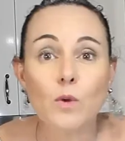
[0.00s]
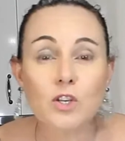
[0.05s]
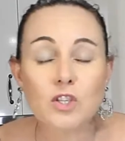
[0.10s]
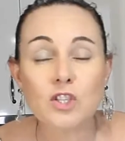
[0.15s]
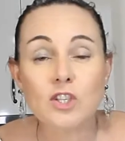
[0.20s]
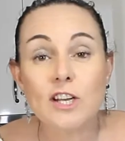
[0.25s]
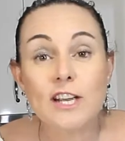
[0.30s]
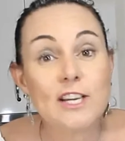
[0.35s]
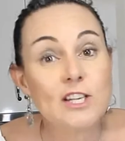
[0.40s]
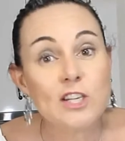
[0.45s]
which
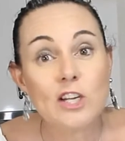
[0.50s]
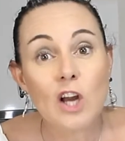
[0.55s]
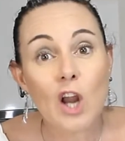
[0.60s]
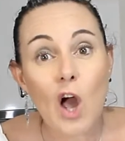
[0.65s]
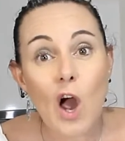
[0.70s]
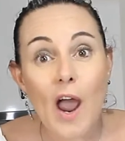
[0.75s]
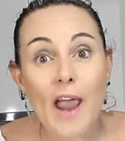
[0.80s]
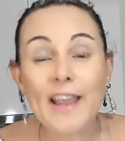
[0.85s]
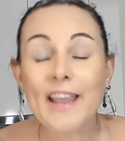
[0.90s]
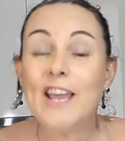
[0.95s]
cheese you
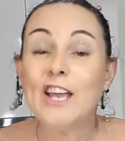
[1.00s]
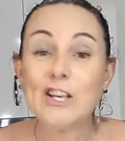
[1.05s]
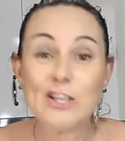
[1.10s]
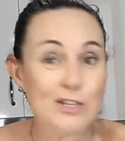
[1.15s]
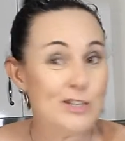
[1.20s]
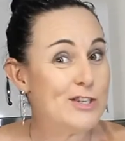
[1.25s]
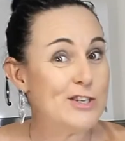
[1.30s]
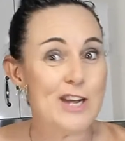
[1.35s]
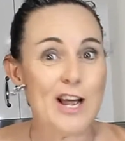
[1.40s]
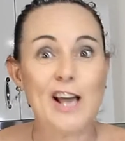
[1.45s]
like,
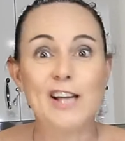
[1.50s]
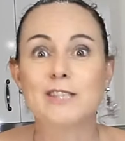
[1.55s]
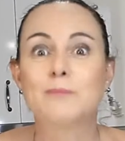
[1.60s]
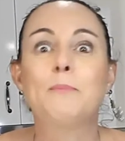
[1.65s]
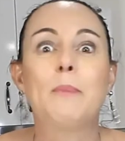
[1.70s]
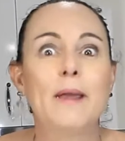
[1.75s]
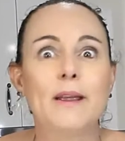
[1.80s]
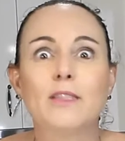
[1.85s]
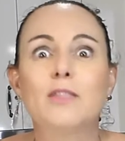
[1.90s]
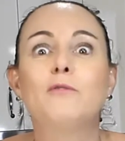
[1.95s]

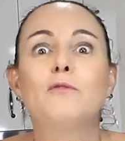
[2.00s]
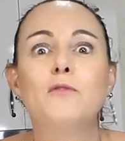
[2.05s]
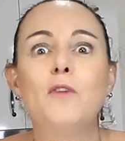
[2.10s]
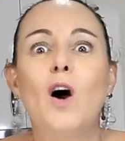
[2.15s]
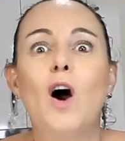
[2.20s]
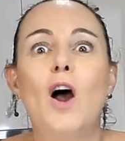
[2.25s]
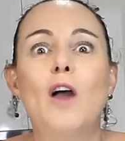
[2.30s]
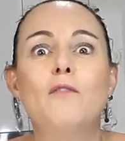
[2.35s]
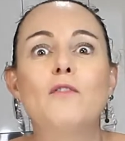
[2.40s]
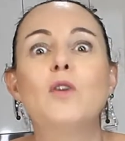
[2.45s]
just pick the
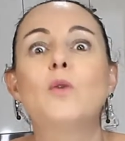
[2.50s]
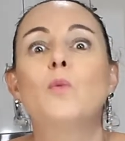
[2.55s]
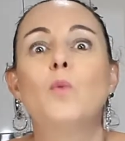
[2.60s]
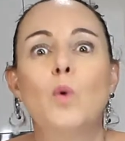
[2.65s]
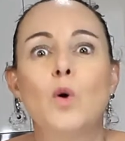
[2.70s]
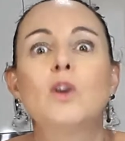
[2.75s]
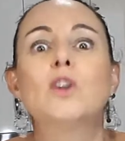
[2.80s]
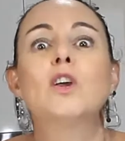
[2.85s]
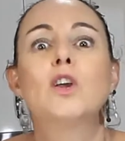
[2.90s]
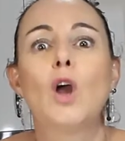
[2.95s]
5 you
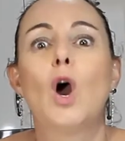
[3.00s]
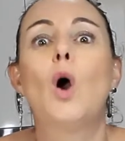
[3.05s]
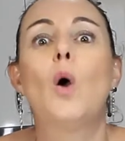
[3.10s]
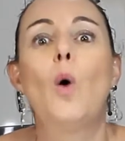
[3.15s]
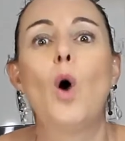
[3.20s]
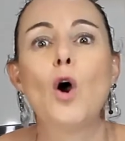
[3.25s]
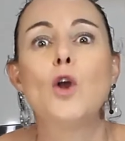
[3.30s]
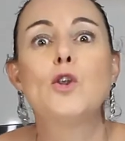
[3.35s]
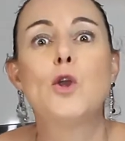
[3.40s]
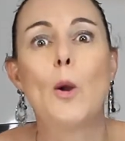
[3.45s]
wanna go
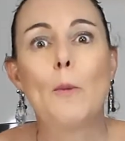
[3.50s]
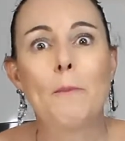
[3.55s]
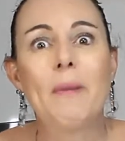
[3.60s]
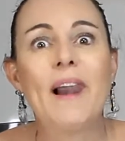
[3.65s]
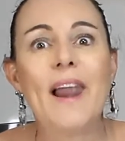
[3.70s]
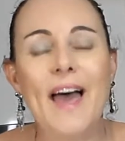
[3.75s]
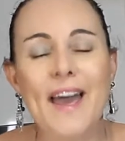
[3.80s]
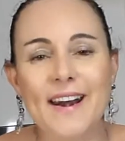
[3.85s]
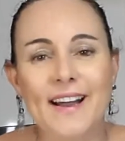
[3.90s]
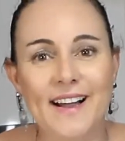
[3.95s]
on your
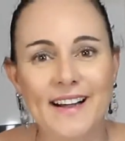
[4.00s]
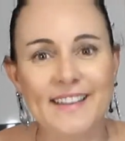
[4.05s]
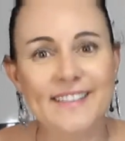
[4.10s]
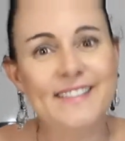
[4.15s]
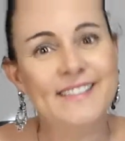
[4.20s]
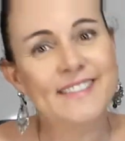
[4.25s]
platter.